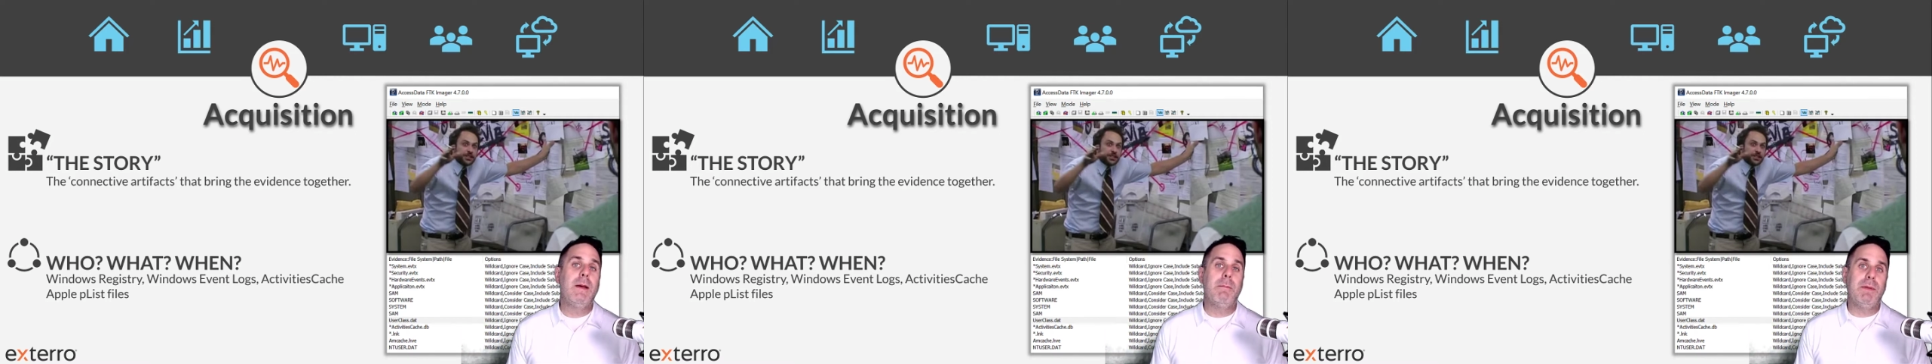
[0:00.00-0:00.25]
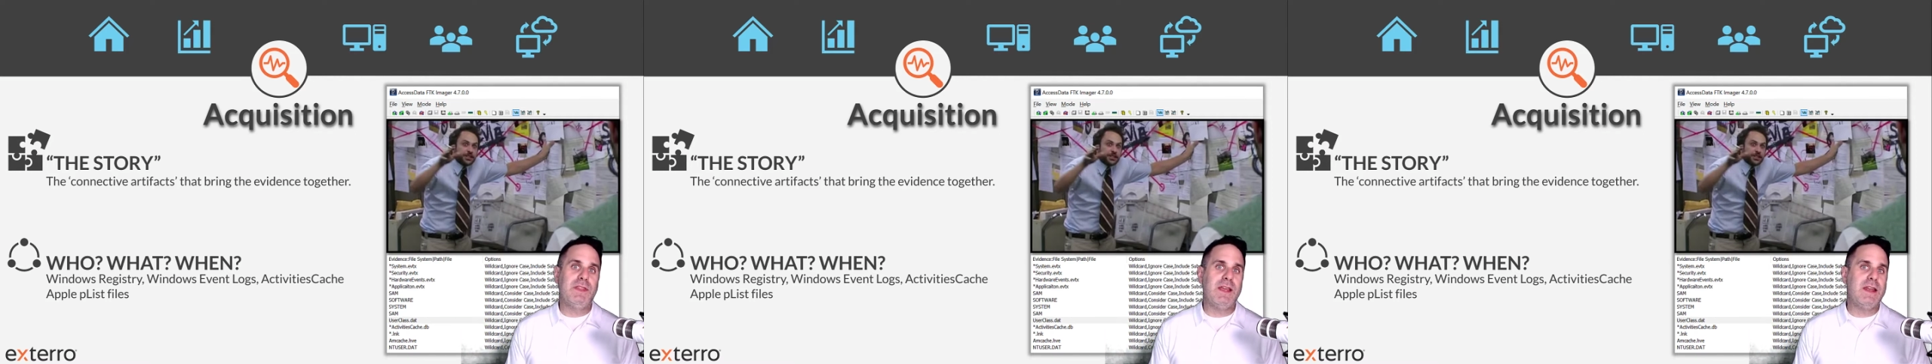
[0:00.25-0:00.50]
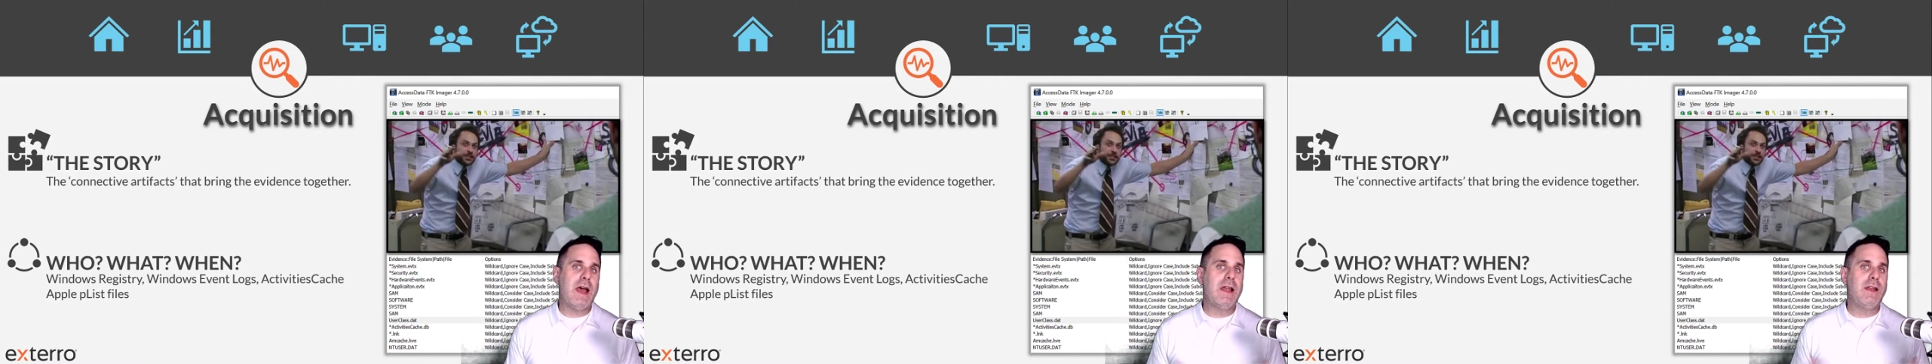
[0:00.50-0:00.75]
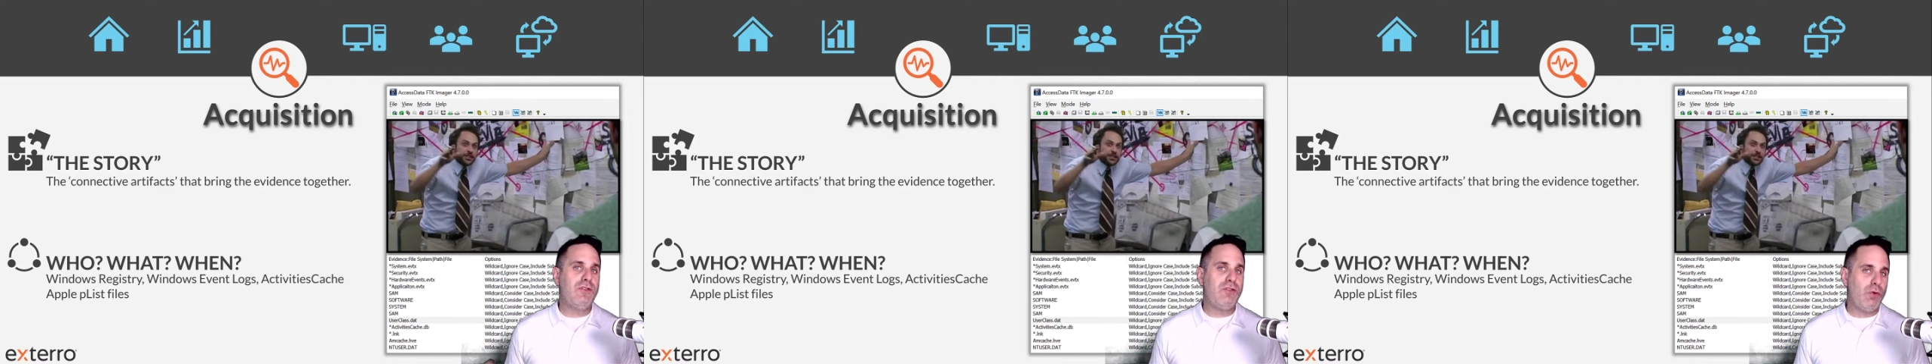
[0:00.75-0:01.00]
but then
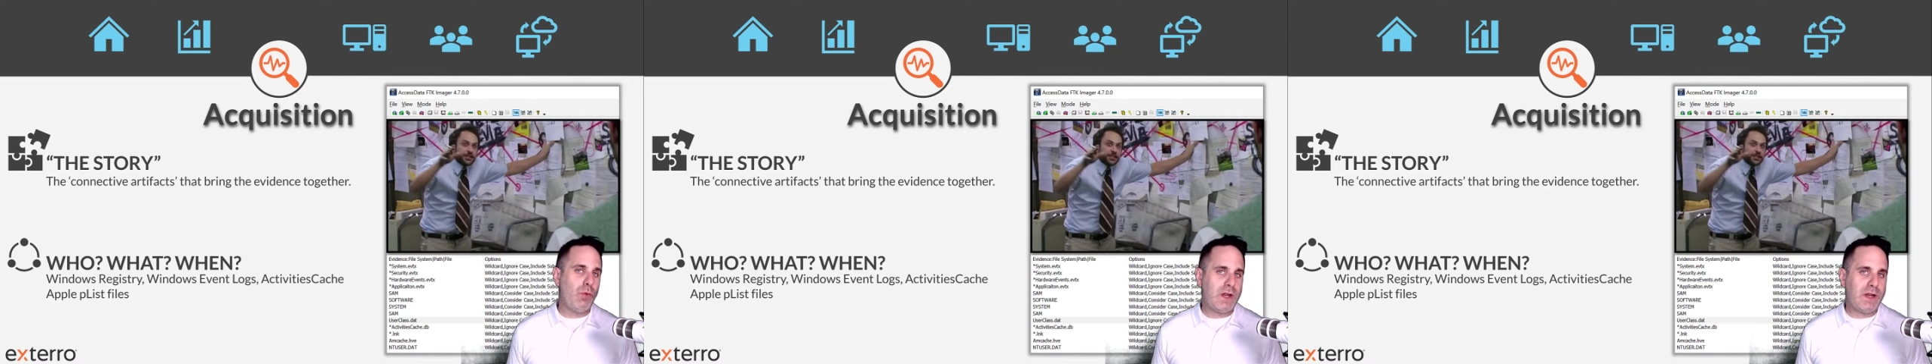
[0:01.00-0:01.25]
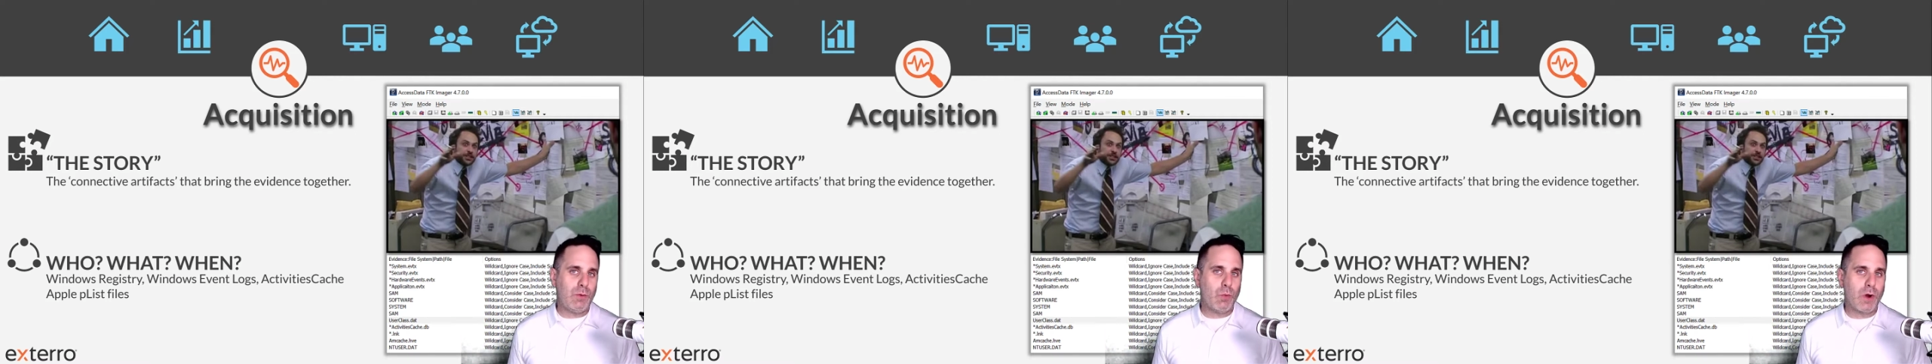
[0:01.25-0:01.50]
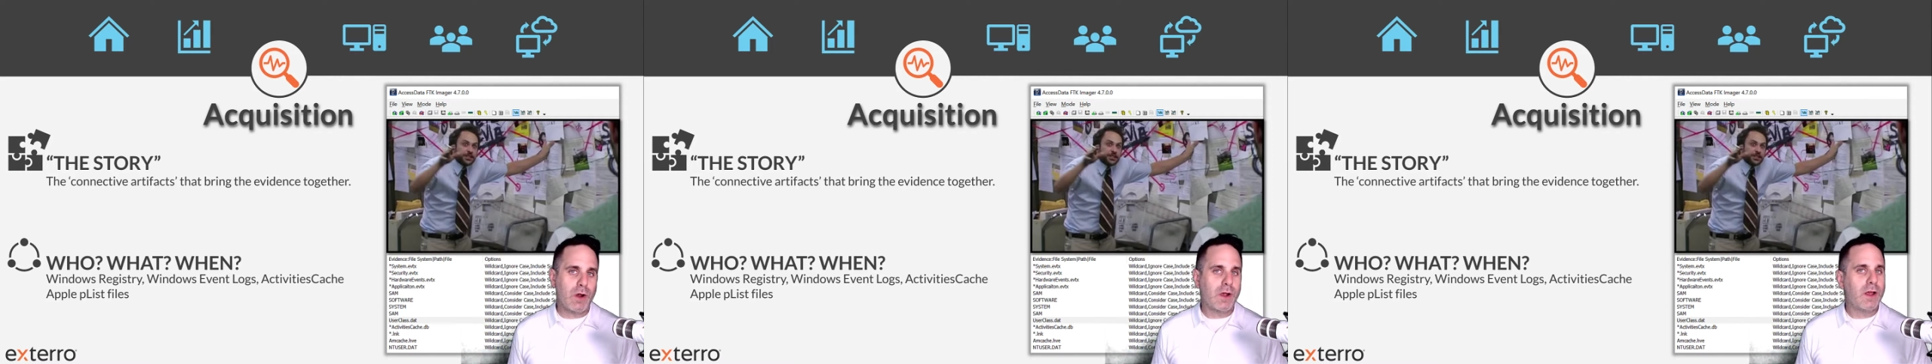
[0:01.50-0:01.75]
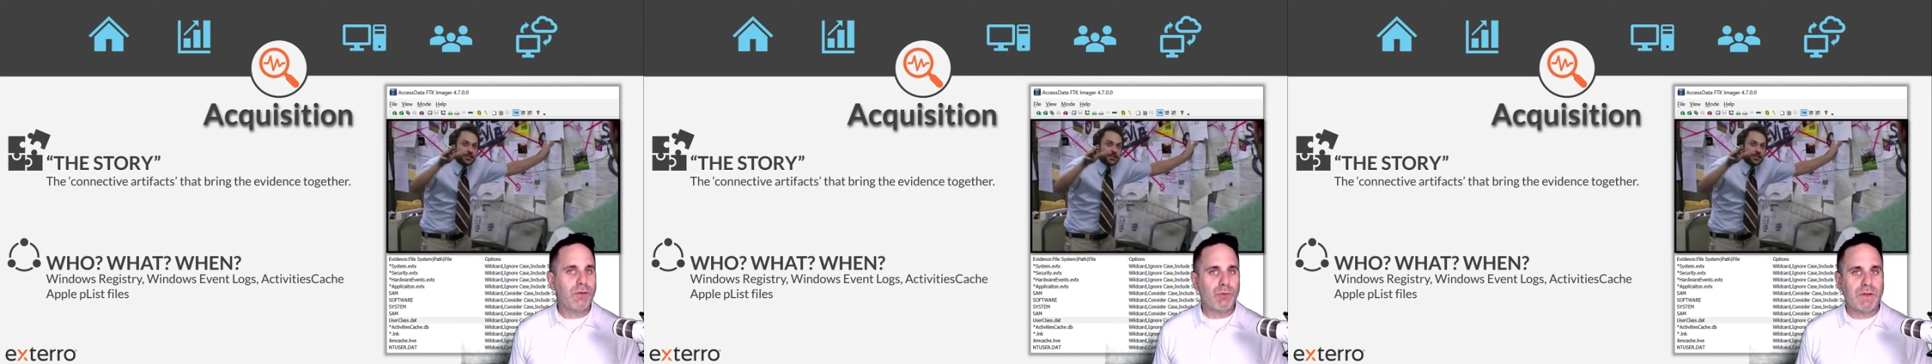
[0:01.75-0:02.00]
not doing any work
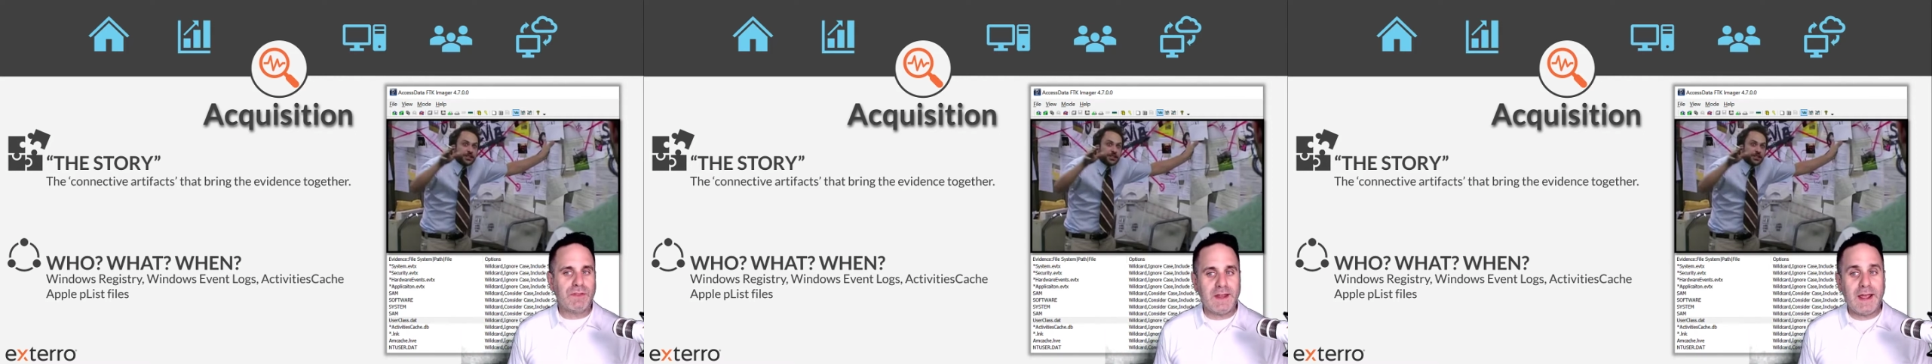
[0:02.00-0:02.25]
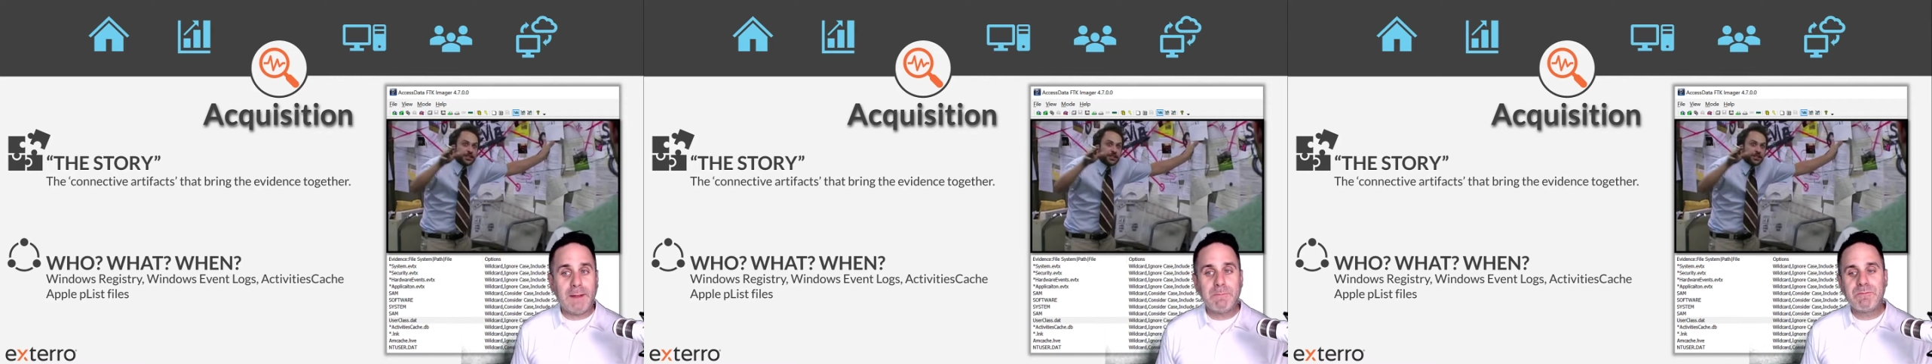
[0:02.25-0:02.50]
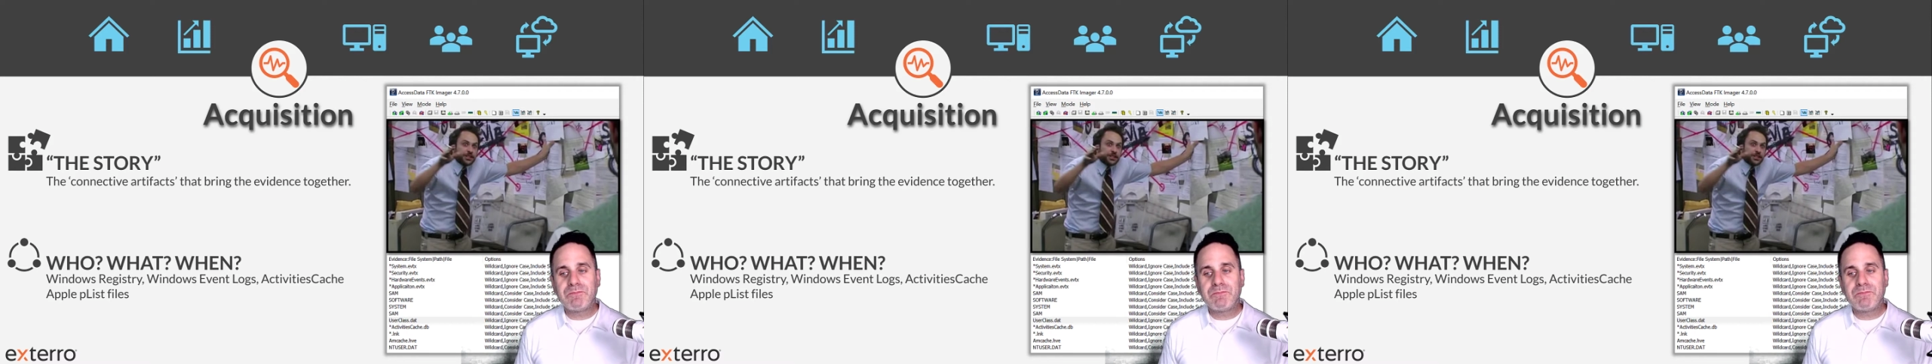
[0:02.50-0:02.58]
throughout the day.